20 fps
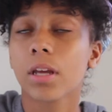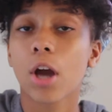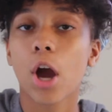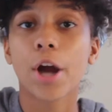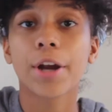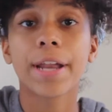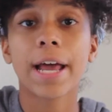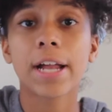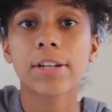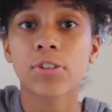
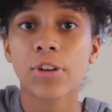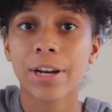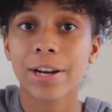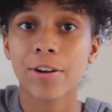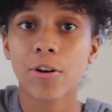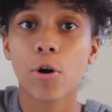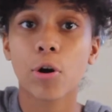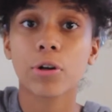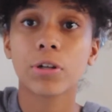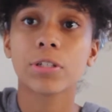our natural
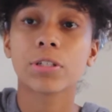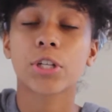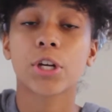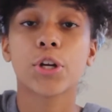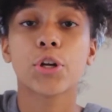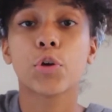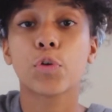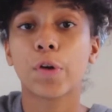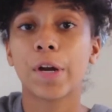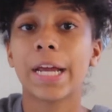hair oils
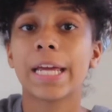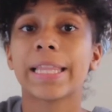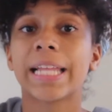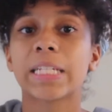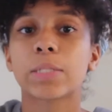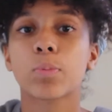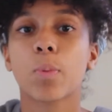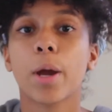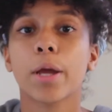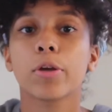are great, and
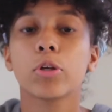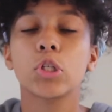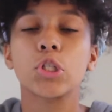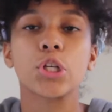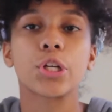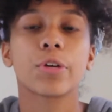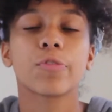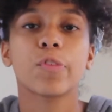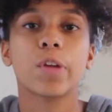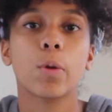that's why you
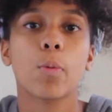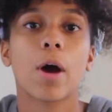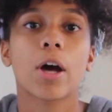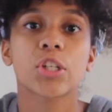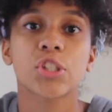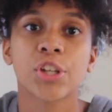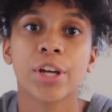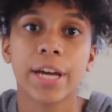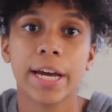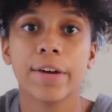shouldn't really
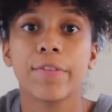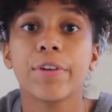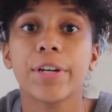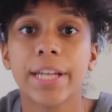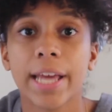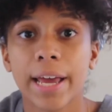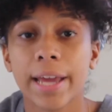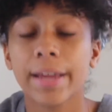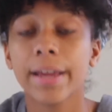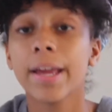wash your hair every
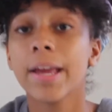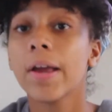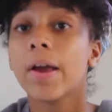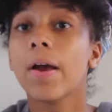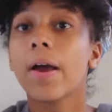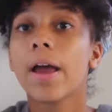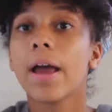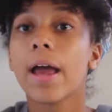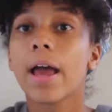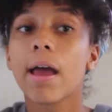day,
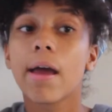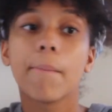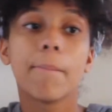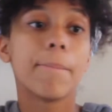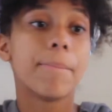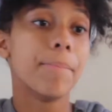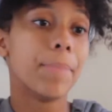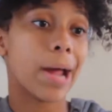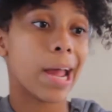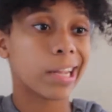
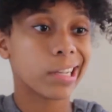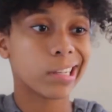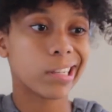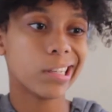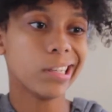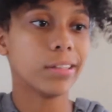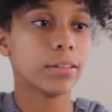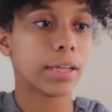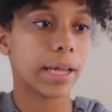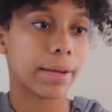
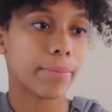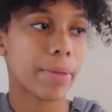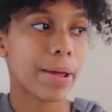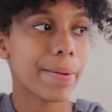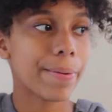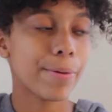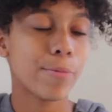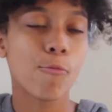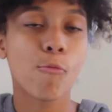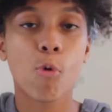like
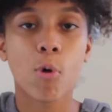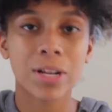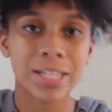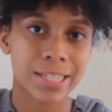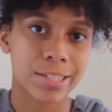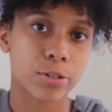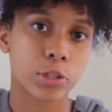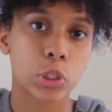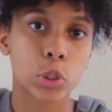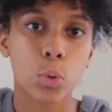maybe
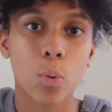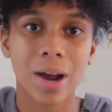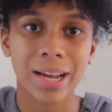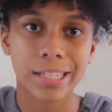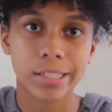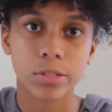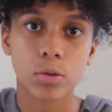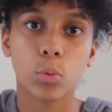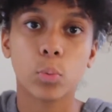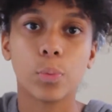once or
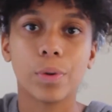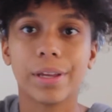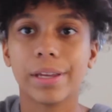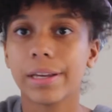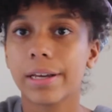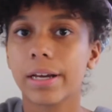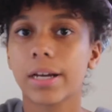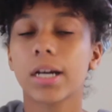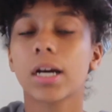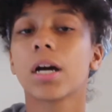twice a
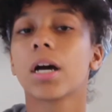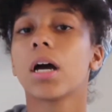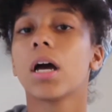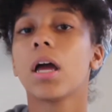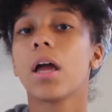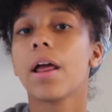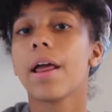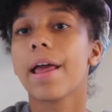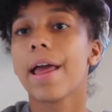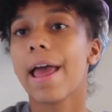week,
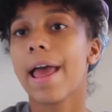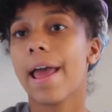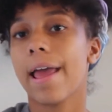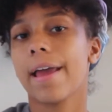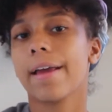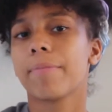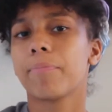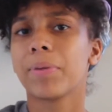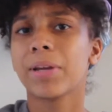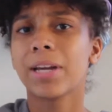
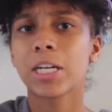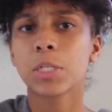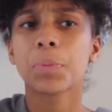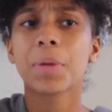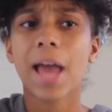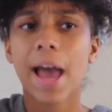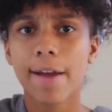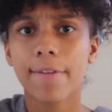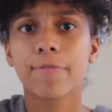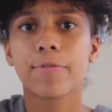because
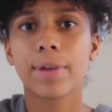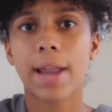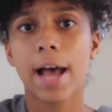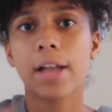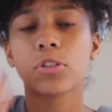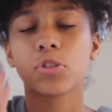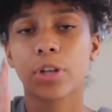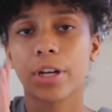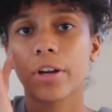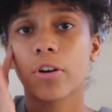we have
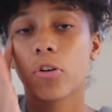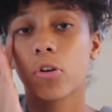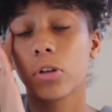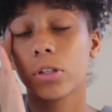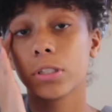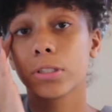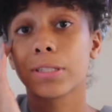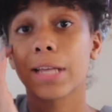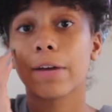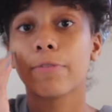natural hair
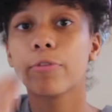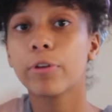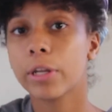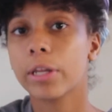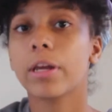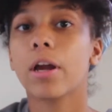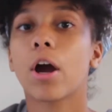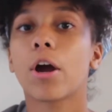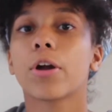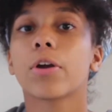oils that
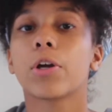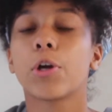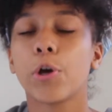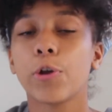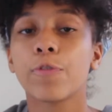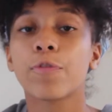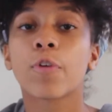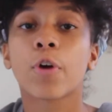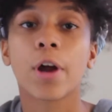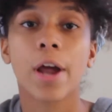really are
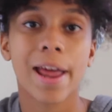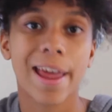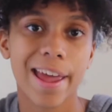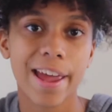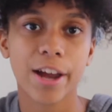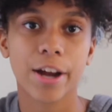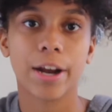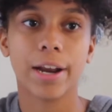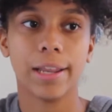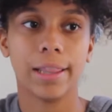good for our
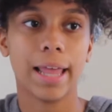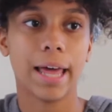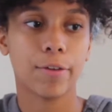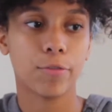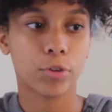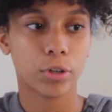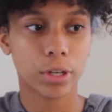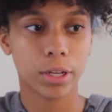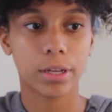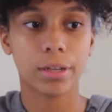hair and
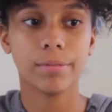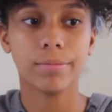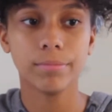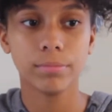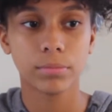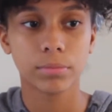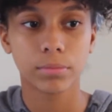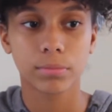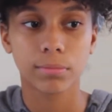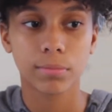that really
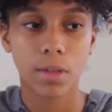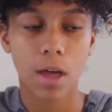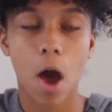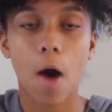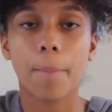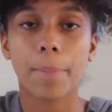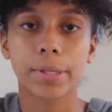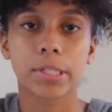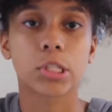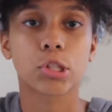
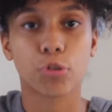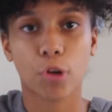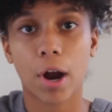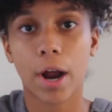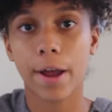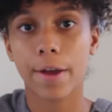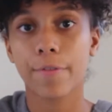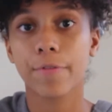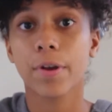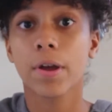help us
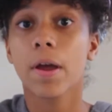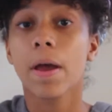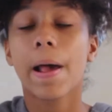thrive.